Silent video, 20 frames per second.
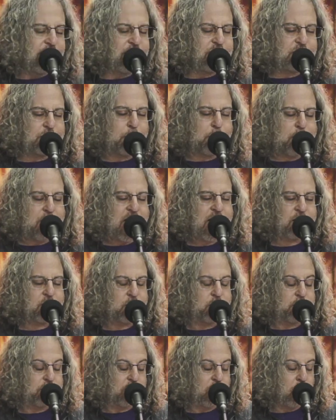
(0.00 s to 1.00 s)
is a matter
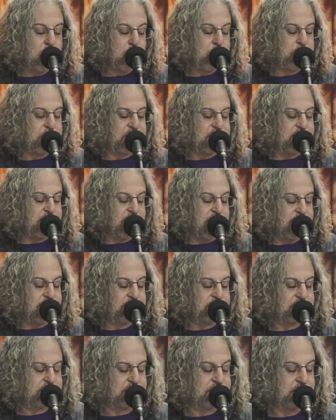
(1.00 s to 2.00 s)
of
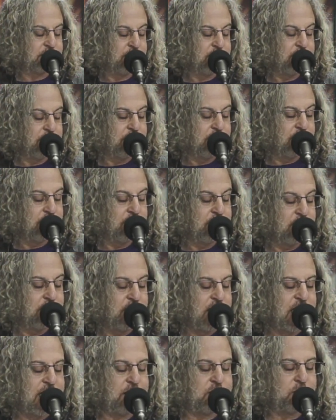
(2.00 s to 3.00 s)
openness
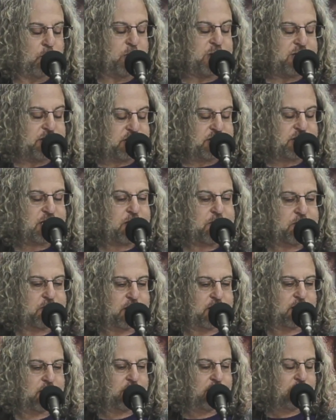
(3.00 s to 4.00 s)
and
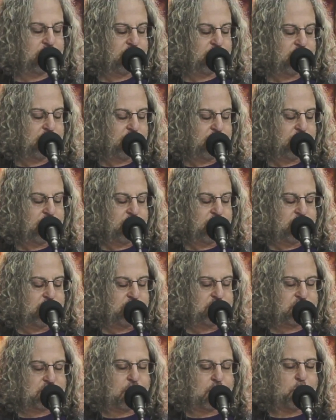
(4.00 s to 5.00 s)
receiving.
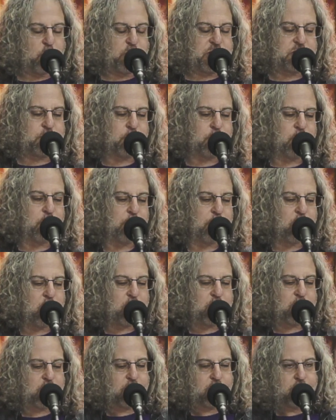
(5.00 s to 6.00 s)
Some wish it were
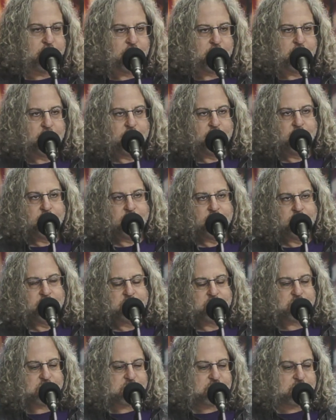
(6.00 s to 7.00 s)
more
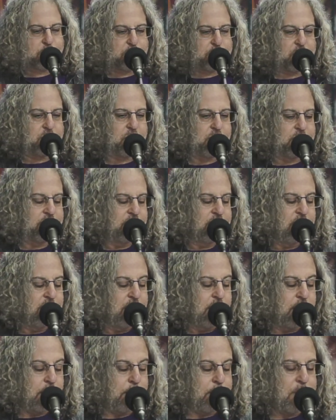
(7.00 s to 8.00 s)
simple,
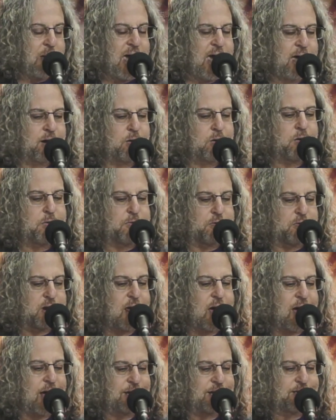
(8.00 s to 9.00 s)
a matter of
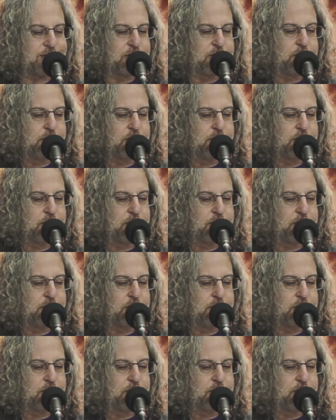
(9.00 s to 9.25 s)
not.